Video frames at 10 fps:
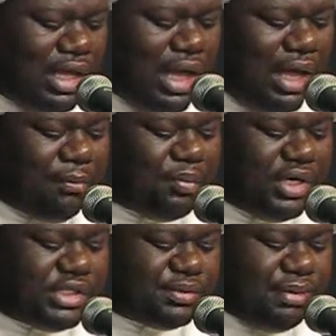And
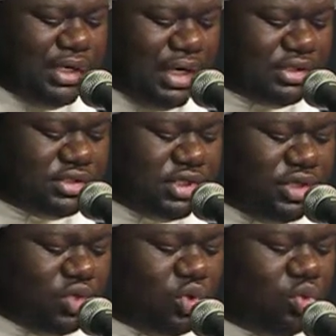peace be unto
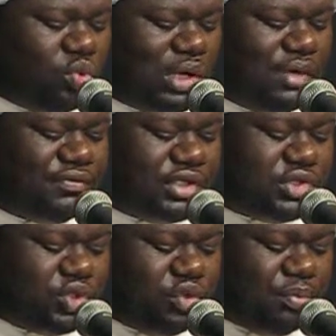you, one of the
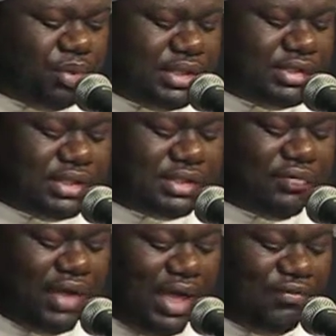two princes
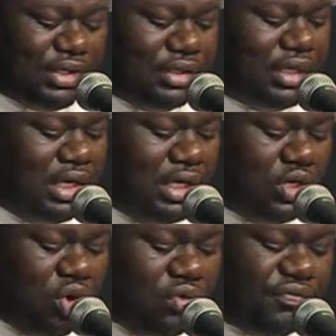of heaven,
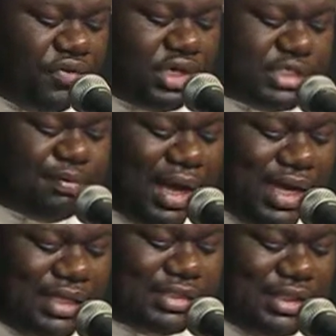known for his
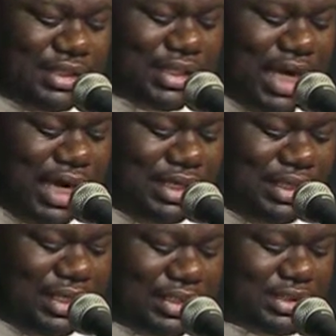piety and
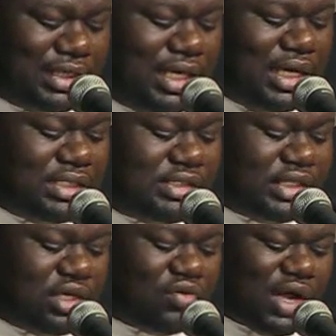kindness. His
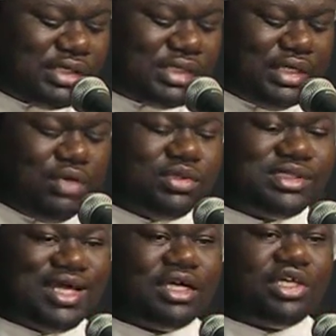generosity was
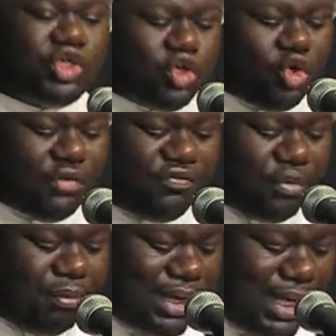like a cure
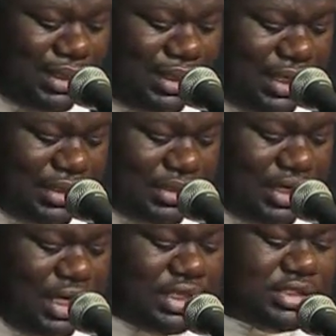for blindness.
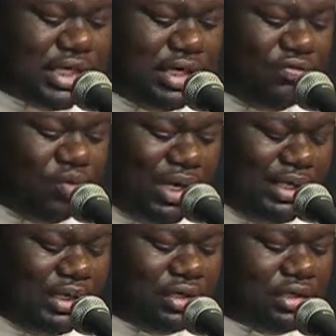Son of
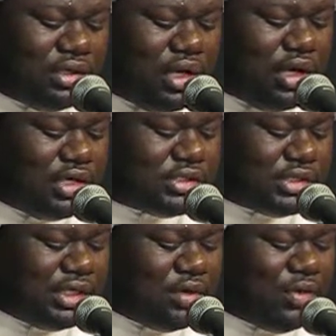Wali Allah,
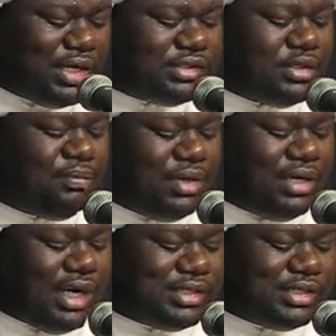salawat
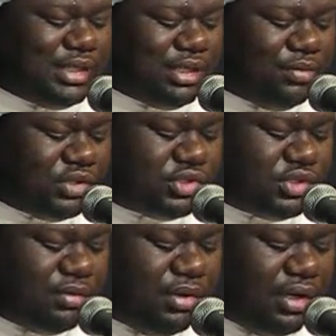upon Hassan
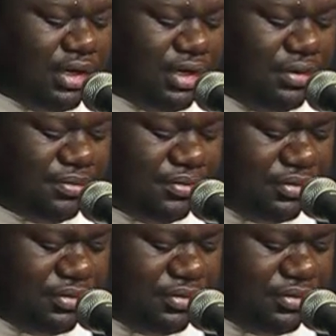al-Mujtaba.